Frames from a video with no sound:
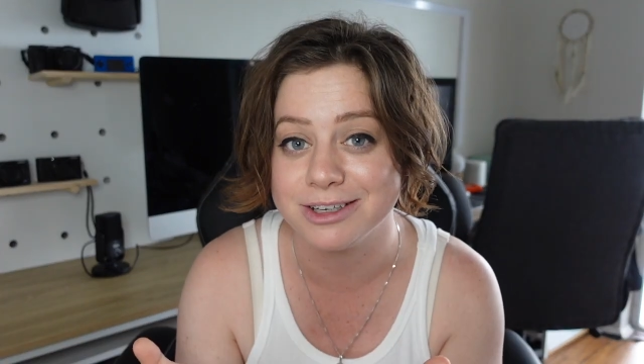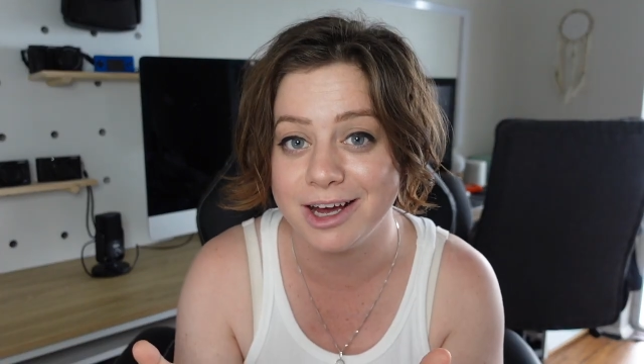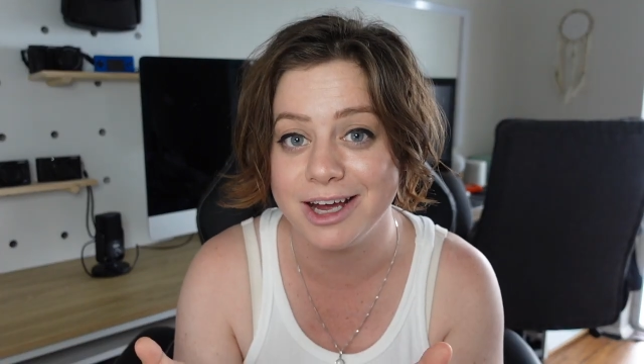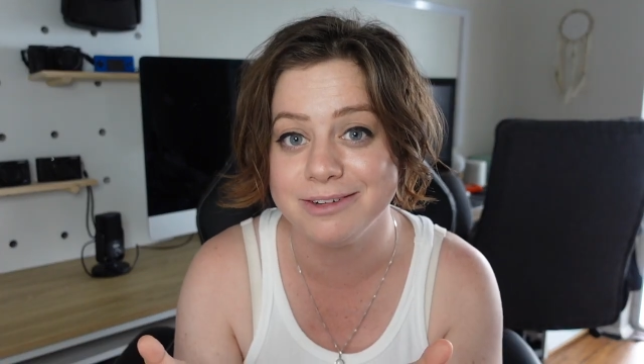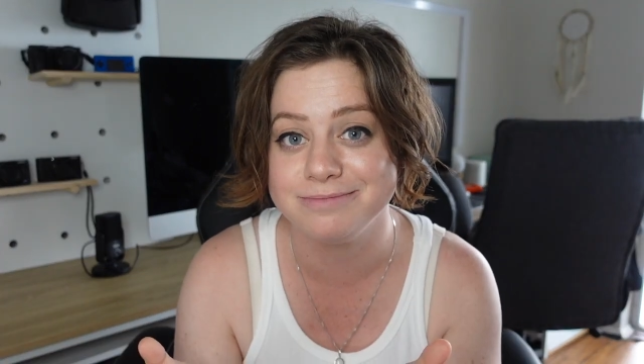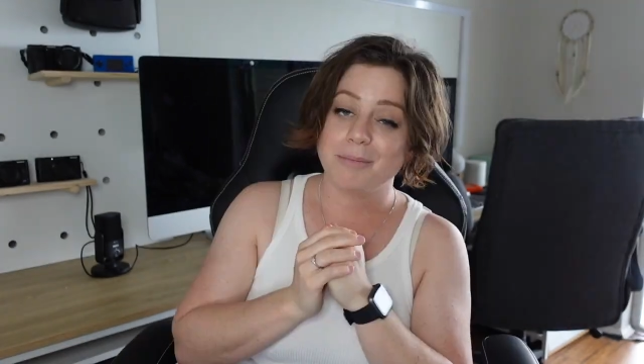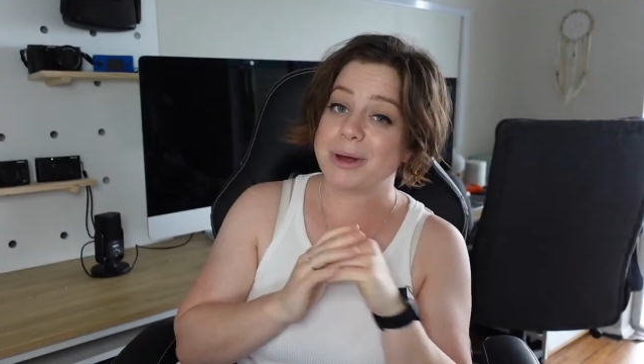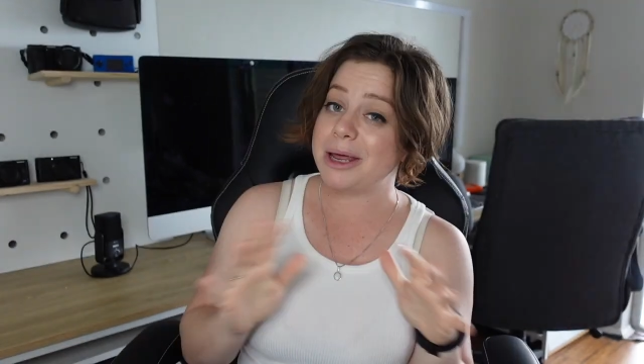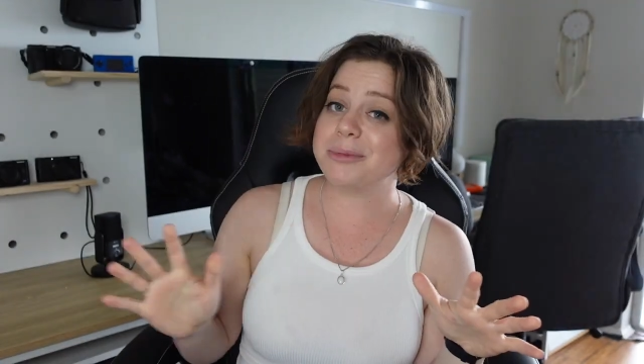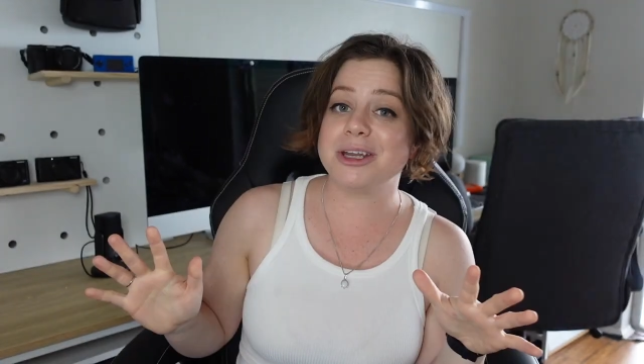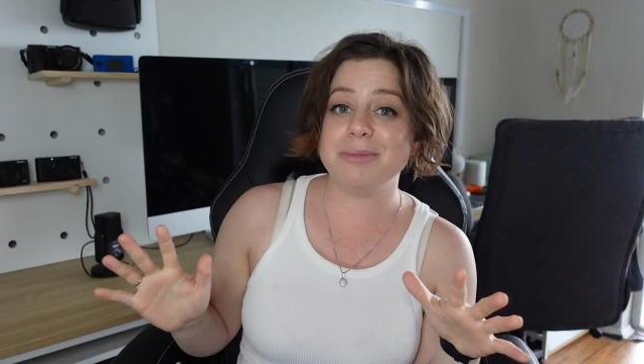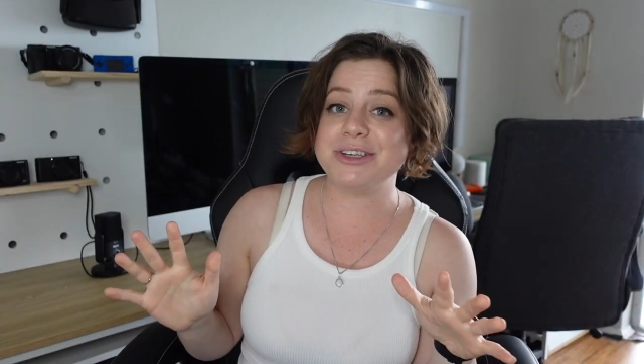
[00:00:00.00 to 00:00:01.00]
light. But
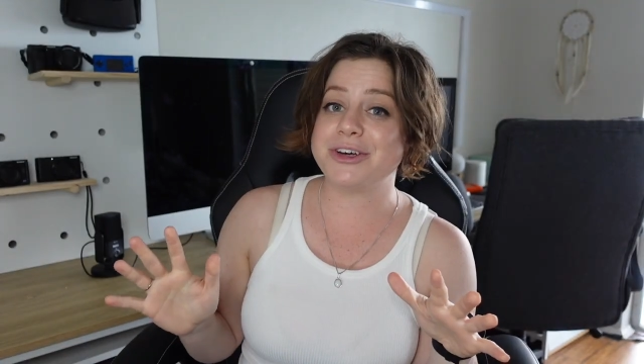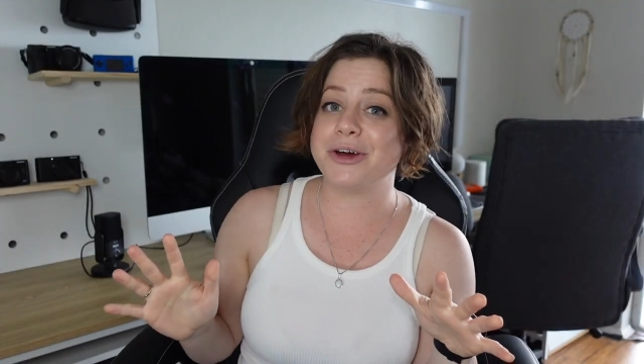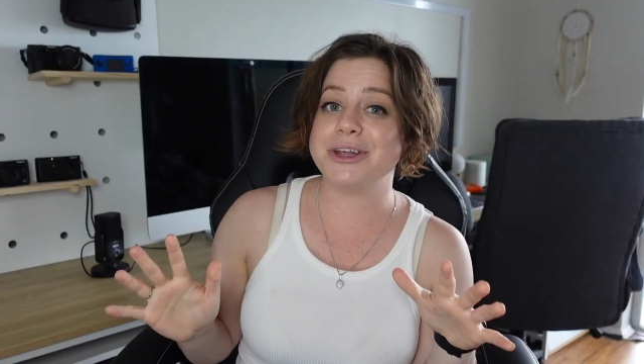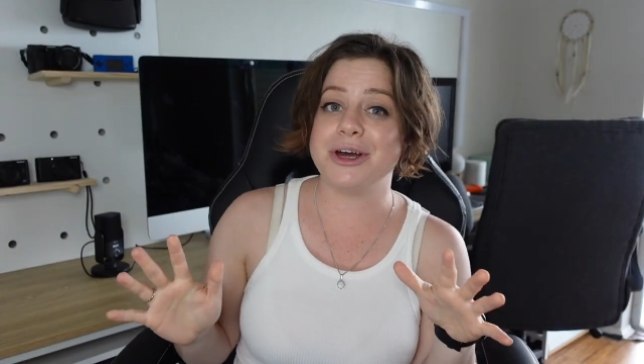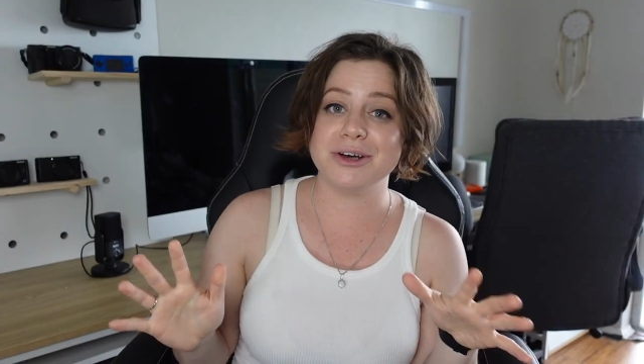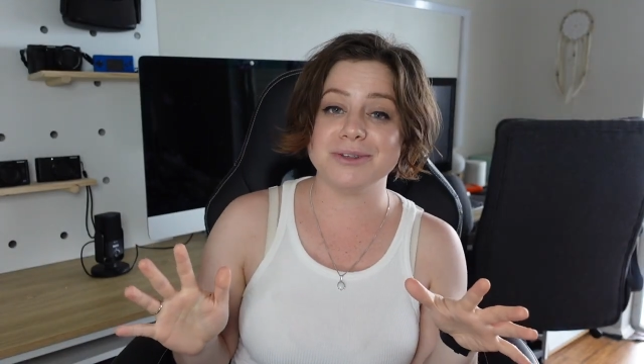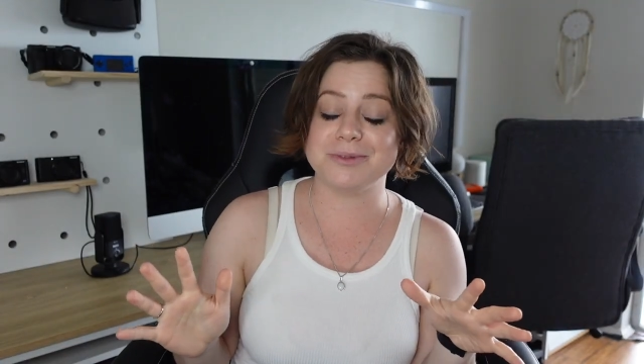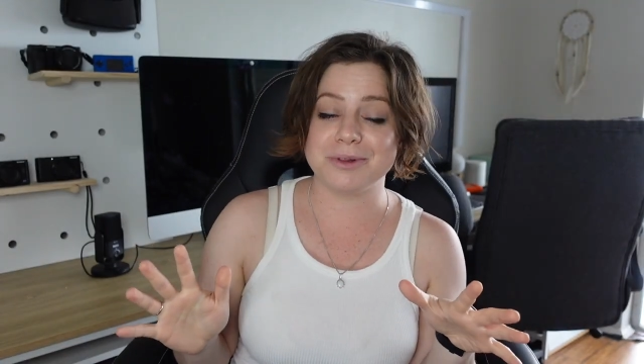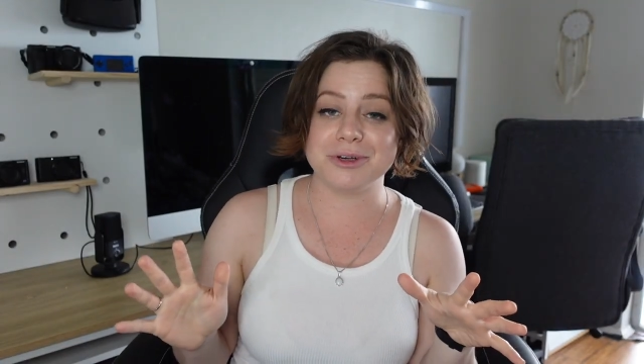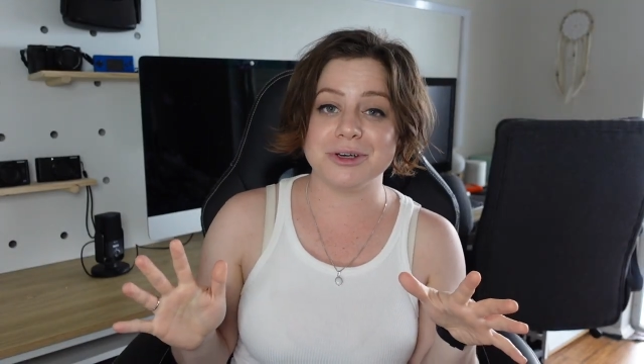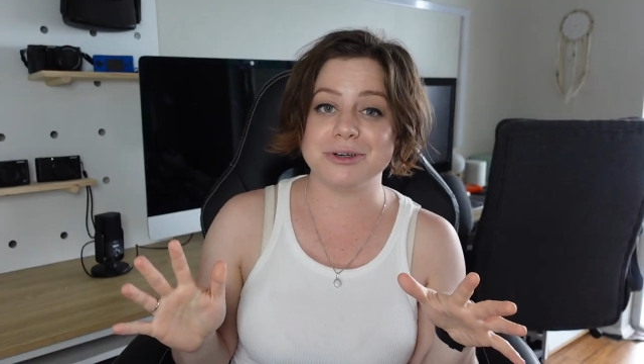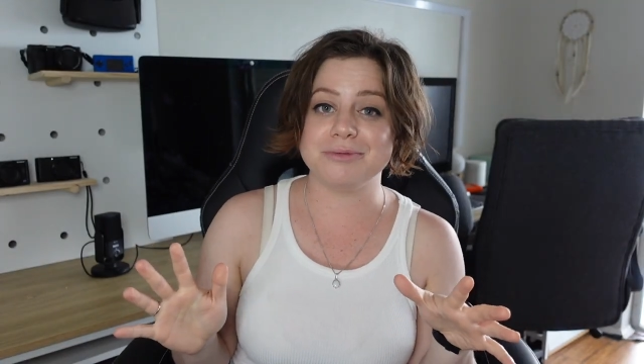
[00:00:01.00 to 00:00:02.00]
I'm gonna be totally honest
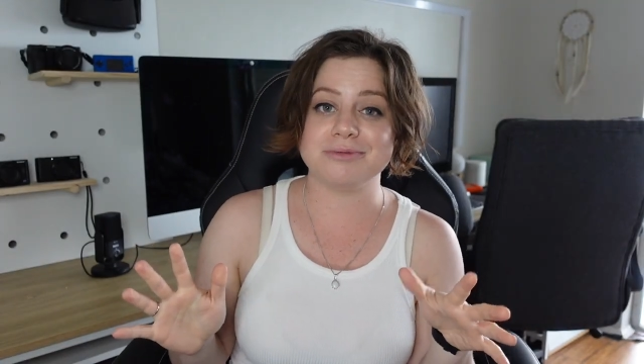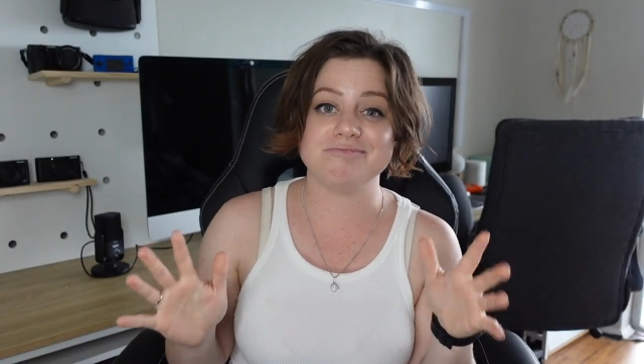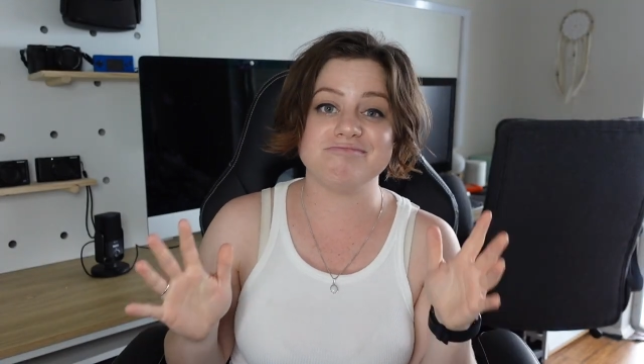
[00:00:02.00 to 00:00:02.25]
with you,